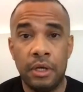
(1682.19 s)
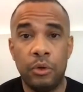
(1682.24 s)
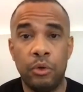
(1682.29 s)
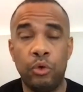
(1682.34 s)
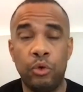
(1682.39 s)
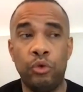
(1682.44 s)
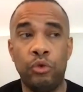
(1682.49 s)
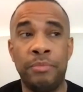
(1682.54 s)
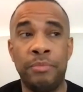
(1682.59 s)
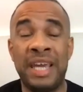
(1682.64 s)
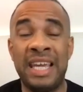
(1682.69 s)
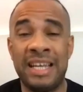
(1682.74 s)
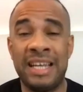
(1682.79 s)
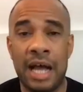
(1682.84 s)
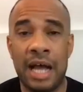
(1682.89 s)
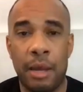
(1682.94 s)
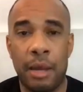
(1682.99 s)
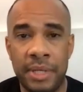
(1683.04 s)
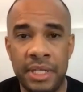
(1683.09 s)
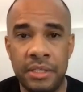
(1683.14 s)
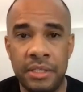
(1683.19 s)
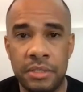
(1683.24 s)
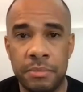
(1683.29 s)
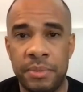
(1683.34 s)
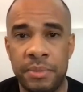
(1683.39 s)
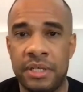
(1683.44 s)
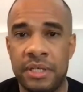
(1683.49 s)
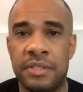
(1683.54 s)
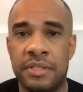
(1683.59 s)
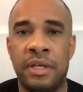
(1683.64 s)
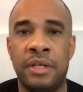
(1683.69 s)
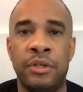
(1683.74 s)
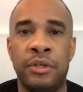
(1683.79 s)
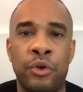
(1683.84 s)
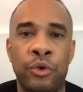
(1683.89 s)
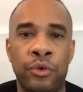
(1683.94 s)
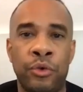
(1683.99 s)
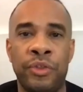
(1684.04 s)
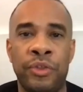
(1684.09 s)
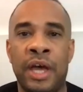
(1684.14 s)
who make comments because they
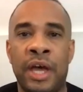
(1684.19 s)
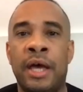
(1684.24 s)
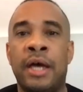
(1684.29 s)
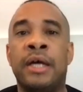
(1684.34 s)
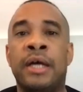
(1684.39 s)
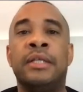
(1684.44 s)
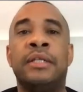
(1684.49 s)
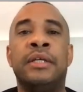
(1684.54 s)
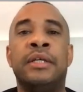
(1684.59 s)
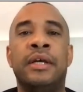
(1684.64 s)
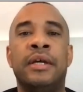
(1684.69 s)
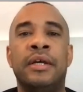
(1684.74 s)
know that